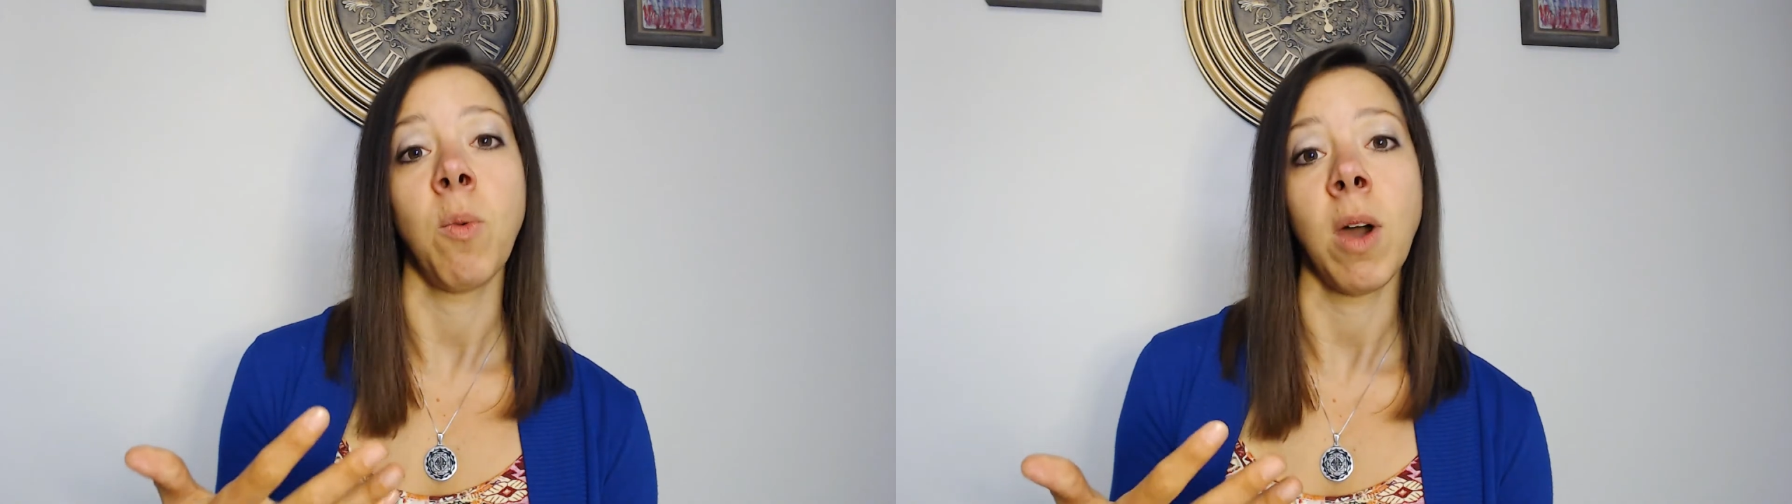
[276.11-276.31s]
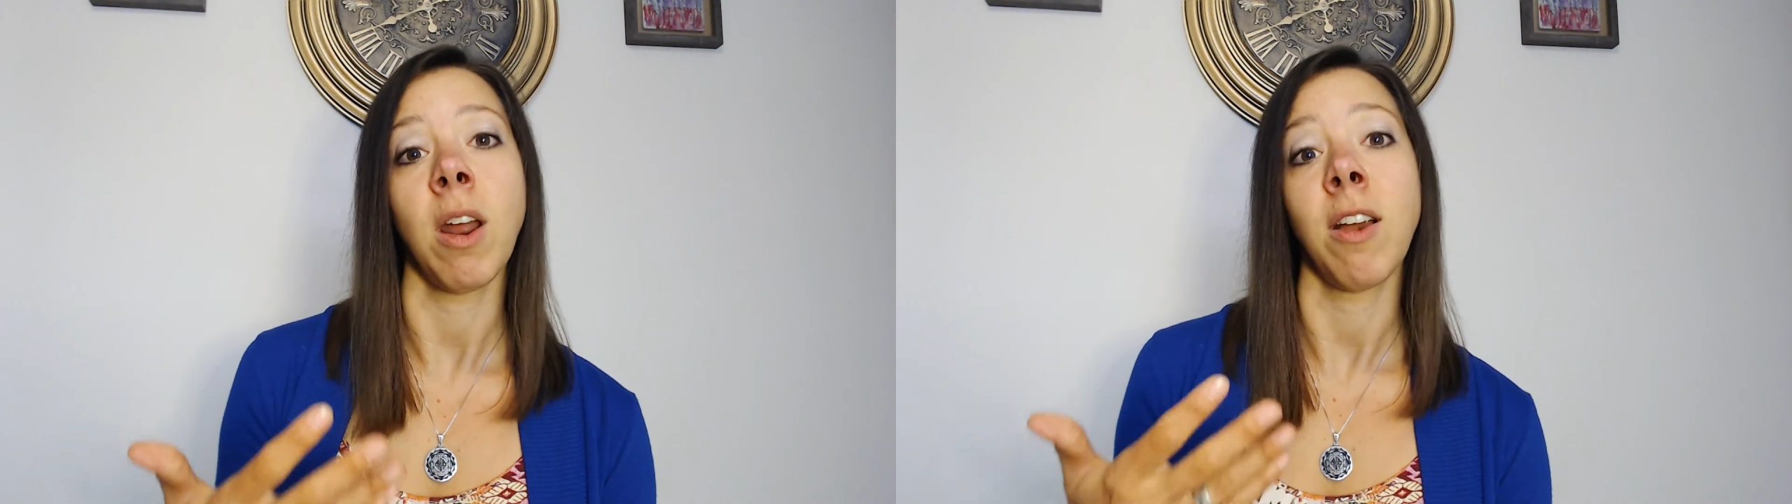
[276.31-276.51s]

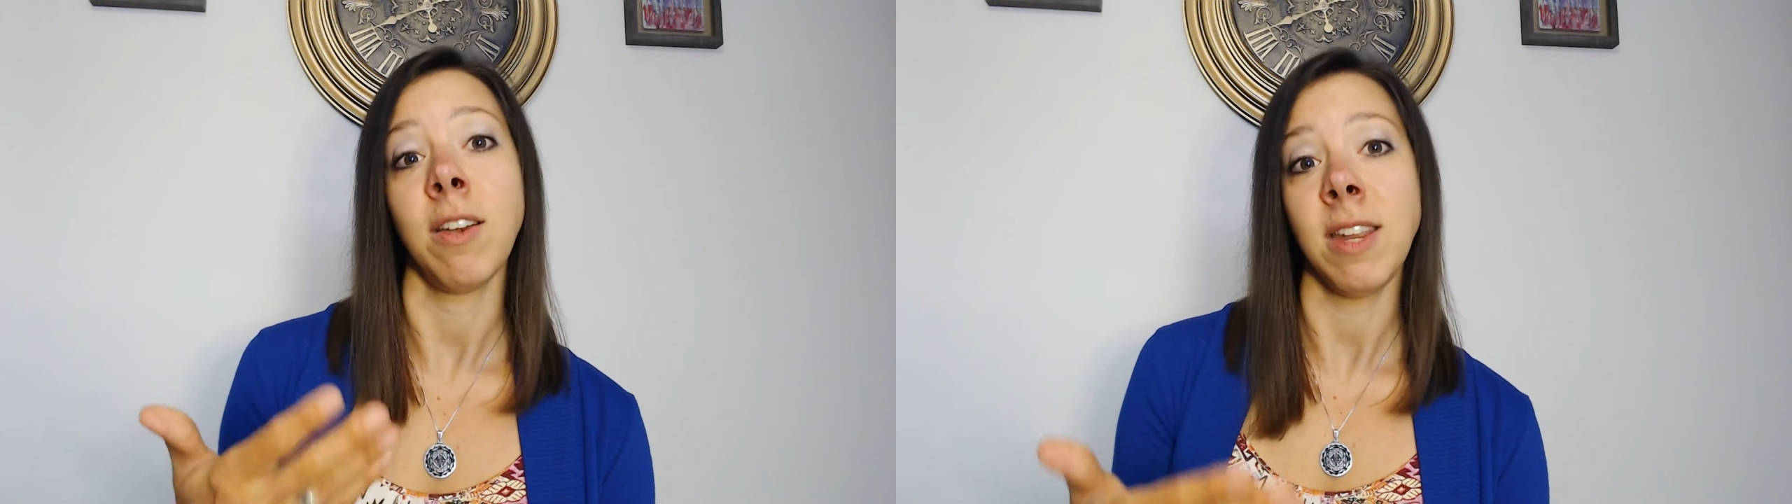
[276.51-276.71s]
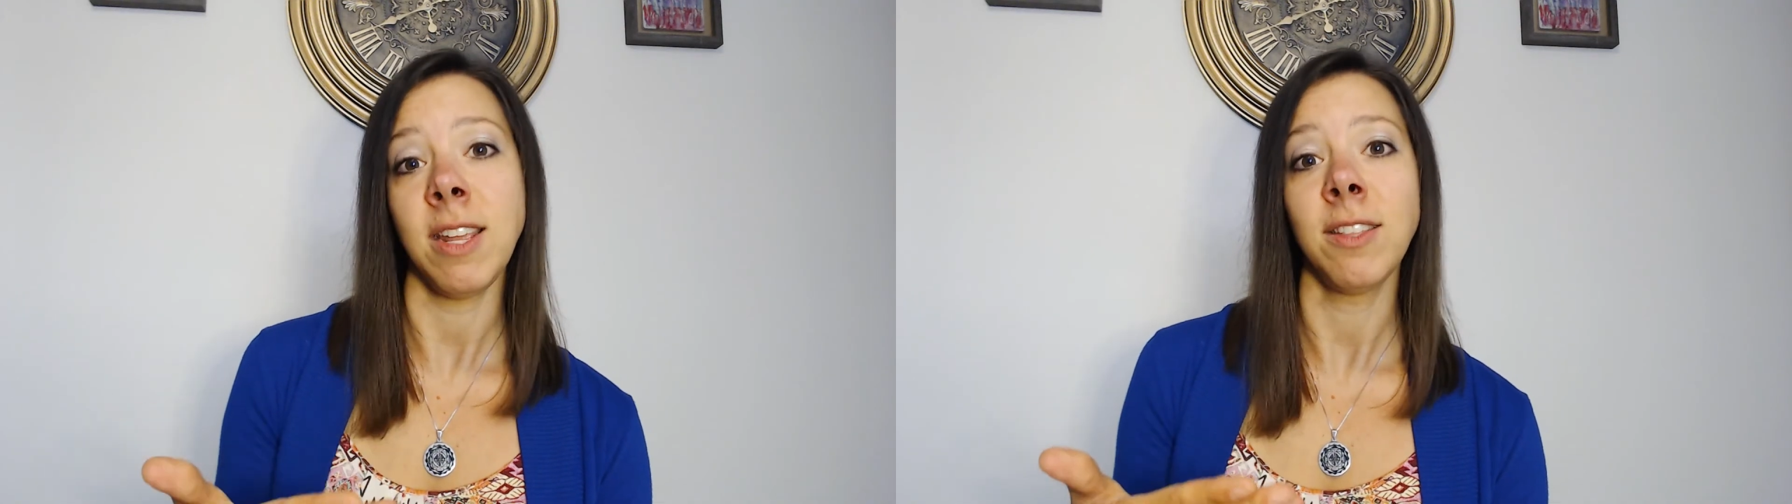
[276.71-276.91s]
what our
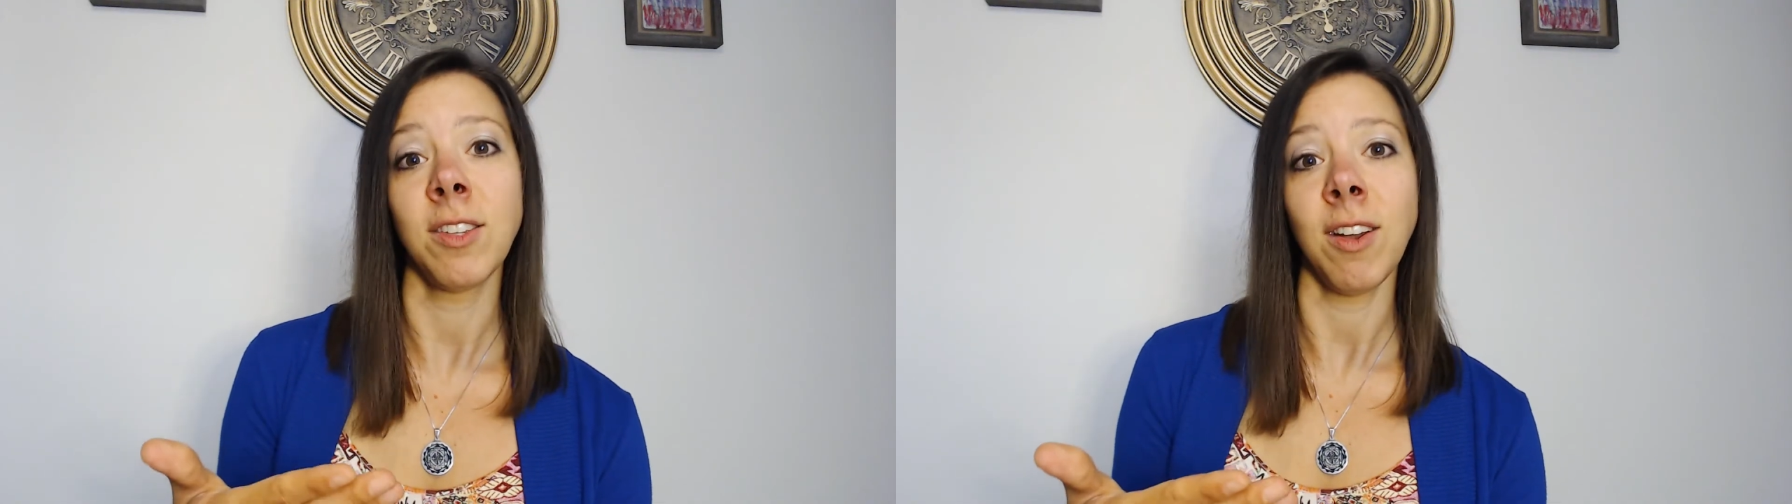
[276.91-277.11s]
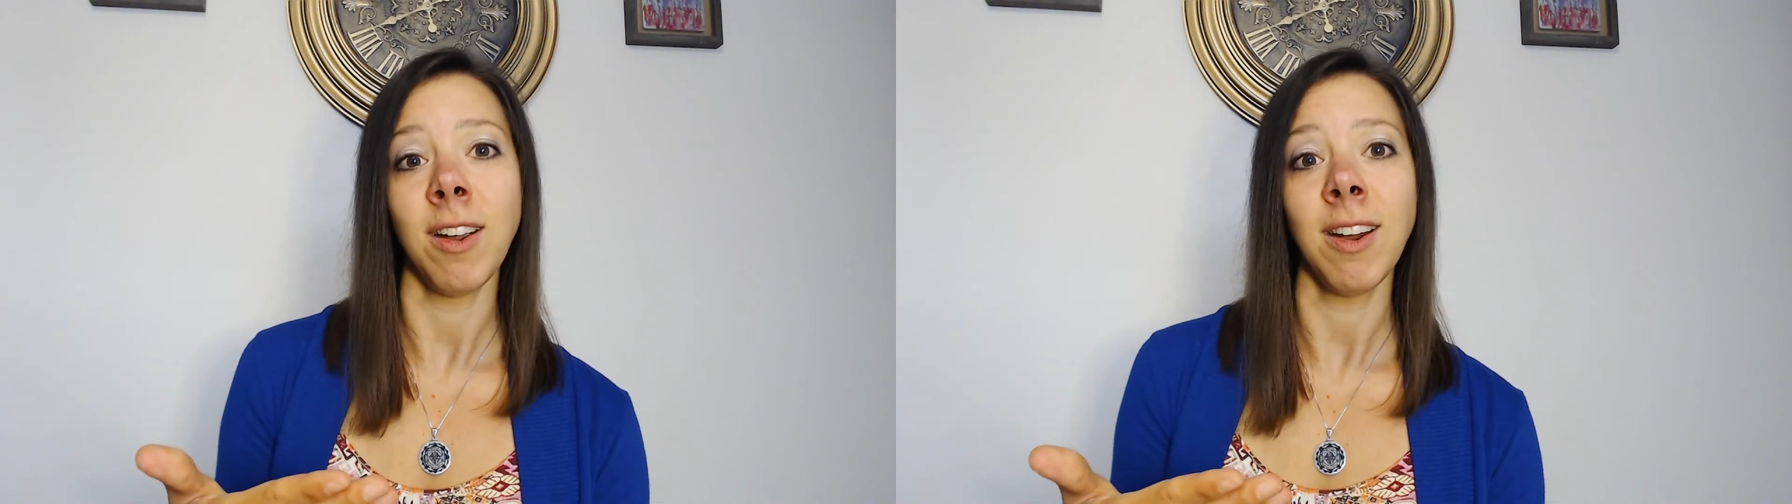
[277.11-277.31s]
needs
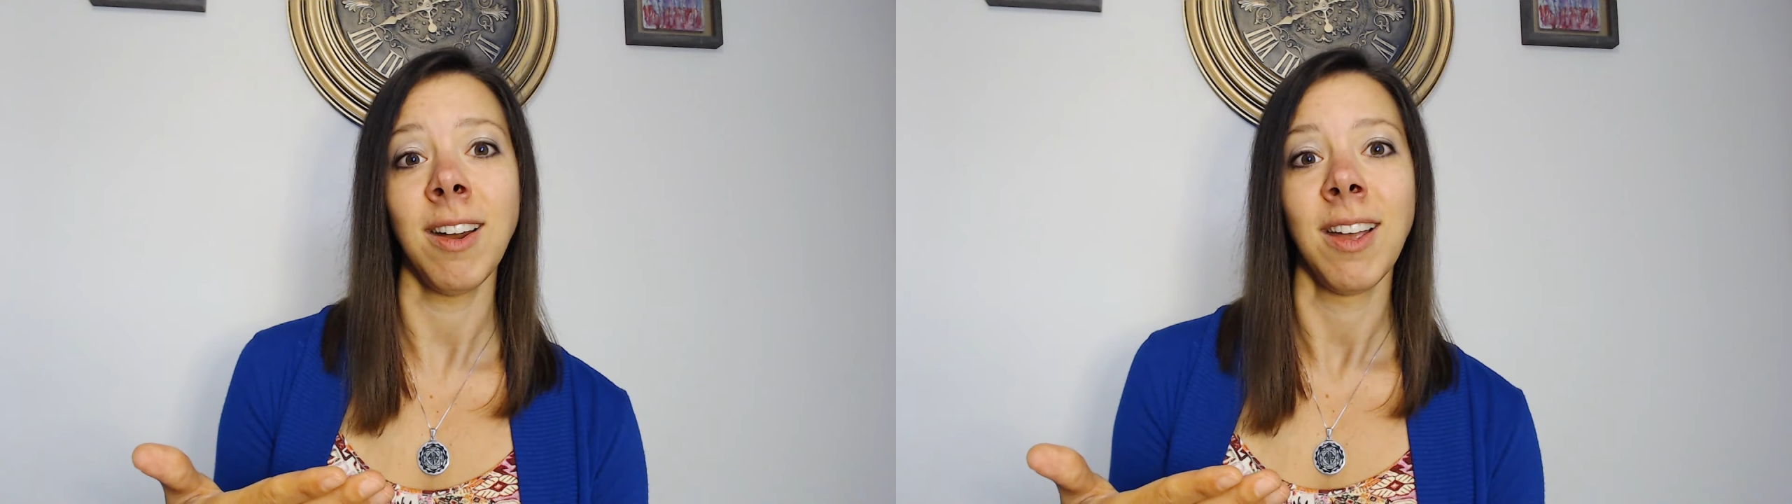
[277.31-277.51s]
are